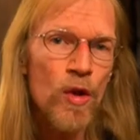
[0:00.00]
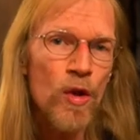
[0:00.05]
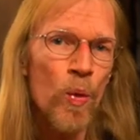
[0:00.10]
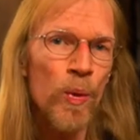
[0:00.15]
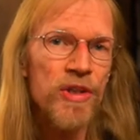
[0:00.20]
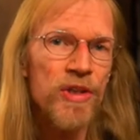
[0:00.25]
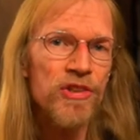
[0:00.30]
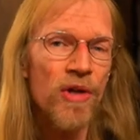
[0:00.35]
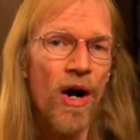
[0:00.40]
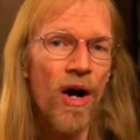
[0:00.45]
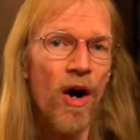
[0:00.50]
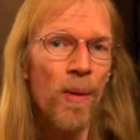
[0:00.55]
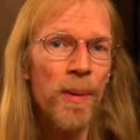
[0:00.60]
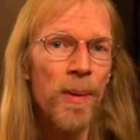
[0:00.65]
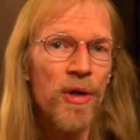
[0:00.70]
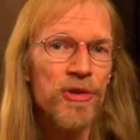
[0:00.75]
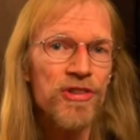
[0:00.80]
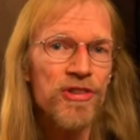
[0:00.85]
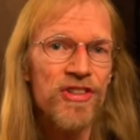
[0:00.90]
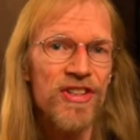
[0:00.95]
which are
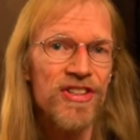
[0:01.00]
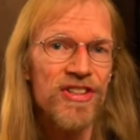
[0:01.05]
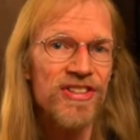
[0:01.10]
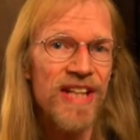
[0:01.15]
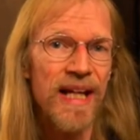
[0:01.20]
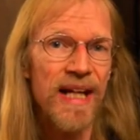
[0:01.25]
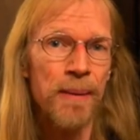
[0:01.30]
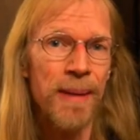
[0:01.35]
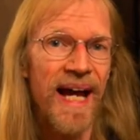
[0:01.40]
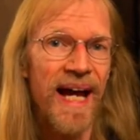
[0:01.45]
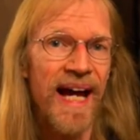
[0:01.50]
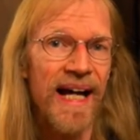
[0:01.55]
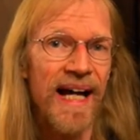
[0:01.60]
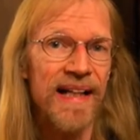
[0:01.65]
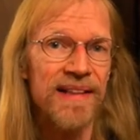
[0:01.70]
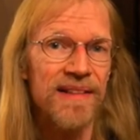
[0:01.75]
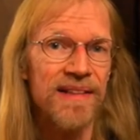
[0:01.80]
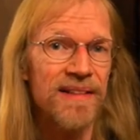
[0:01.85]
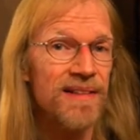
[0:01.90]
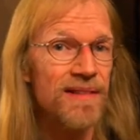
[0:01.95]
almost the same
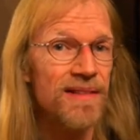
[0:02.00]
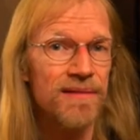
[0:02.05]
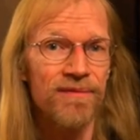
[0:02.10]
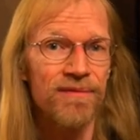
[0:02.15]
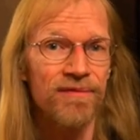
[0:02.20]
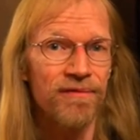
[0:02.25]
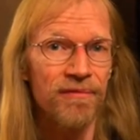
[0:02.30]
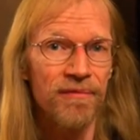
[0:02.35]
as